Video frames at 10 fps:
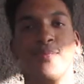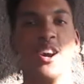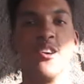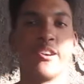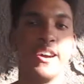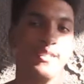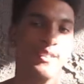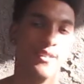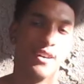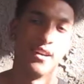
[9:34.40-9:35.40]
Go crazy.
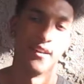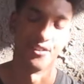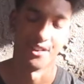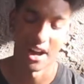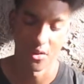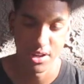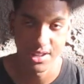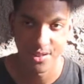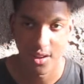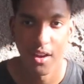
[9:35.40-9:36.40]

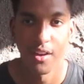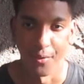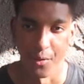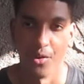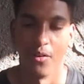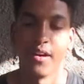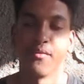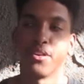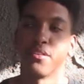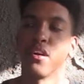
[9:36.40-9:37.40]
Jacquees, you
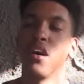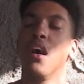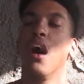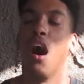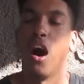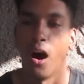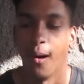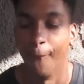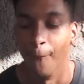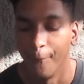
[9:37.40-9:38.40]
delivered.
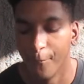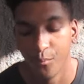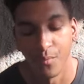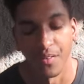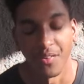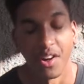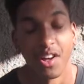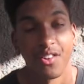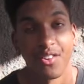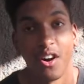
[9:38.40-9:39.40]
Um, it's a
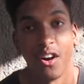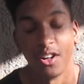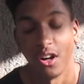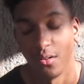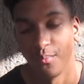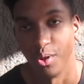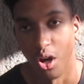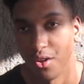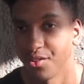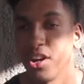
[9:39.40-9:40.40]
good song, y'all.
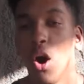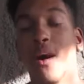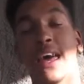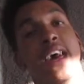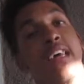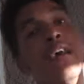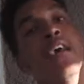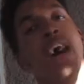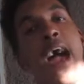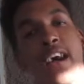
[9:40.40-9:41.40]
Y'all should go ahead
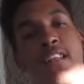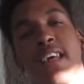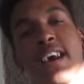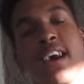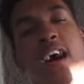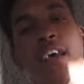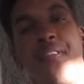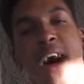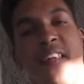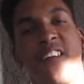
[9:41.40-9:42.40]
and click
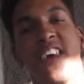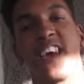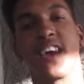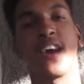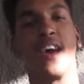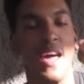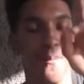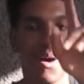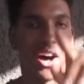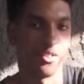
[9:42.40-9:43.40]
that link
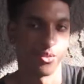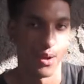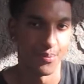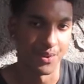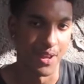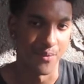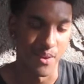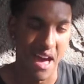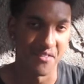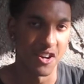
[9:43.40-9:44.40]
in my description if
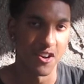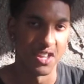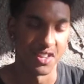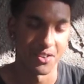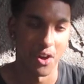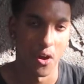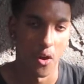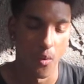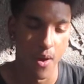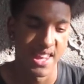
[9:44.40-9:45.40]
you haven't heard this song
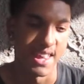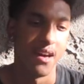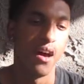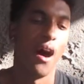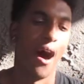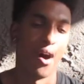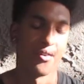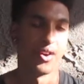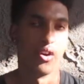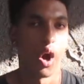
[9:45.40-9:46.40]
already.
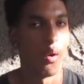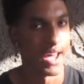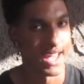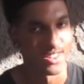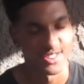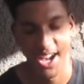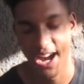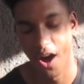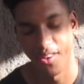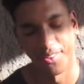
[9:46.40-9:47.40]
Also, go ahead and check
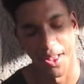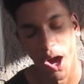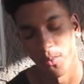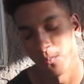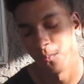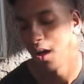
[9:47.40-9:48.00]
out his album.